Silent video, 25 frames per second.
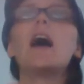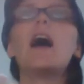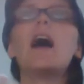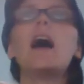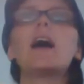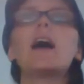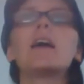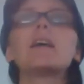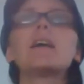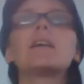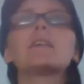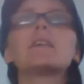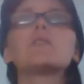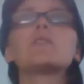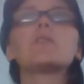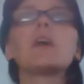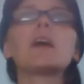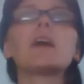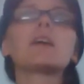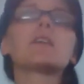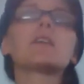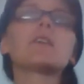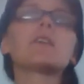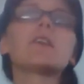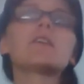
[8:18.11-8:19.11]
and
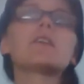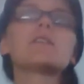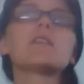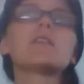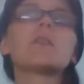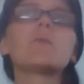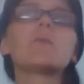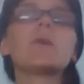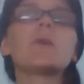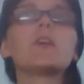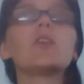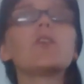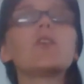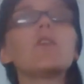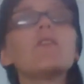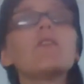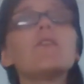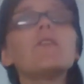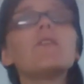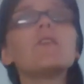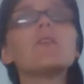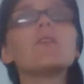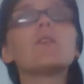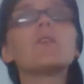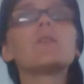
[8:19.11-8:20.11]
recognizing when you're
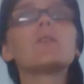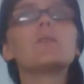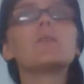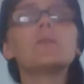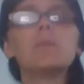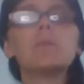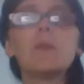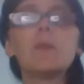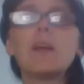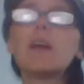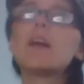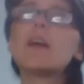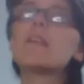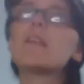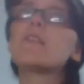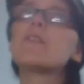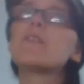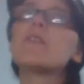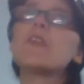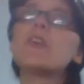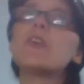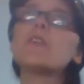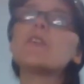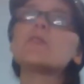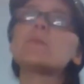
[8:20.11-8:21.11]
full.
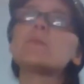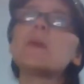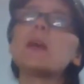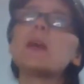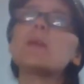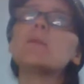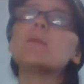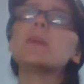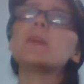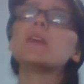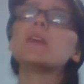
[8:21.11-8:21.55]
Food may be